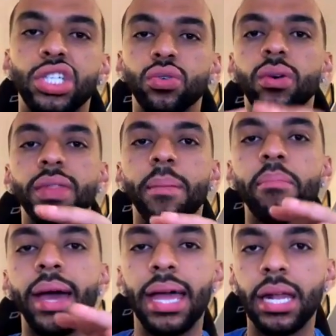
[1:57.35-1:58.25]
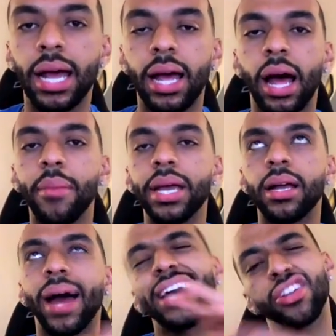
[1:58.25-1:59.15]
two of the main, I mean,
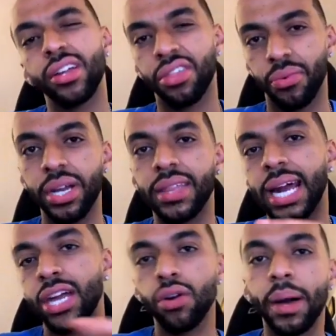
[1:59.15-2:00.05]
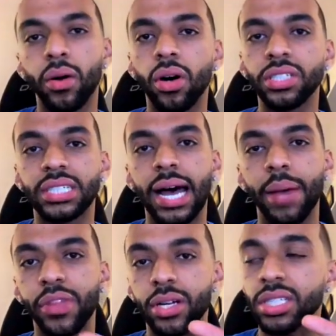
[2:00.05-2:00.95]
actually three that I hear about all the time.
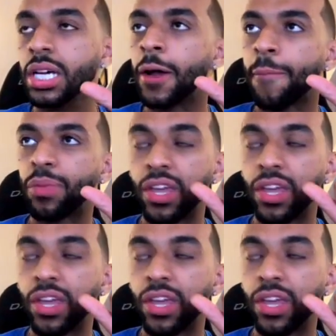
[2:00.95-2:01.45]
There's the